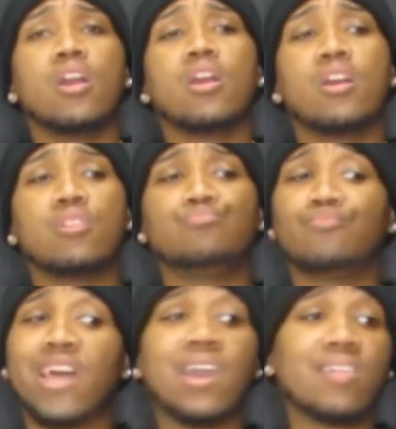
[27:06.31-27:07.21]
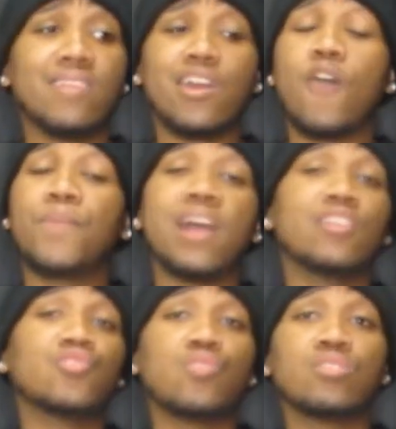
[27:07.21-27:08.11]
Like I said, I hope
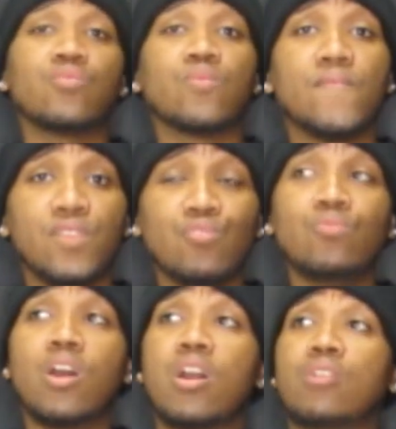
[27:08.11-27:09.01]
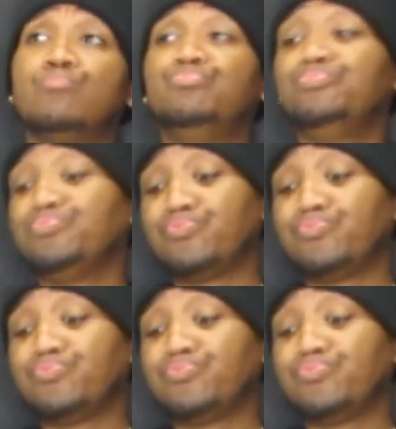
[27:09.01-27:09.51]
y'all enjoyed the review. I'll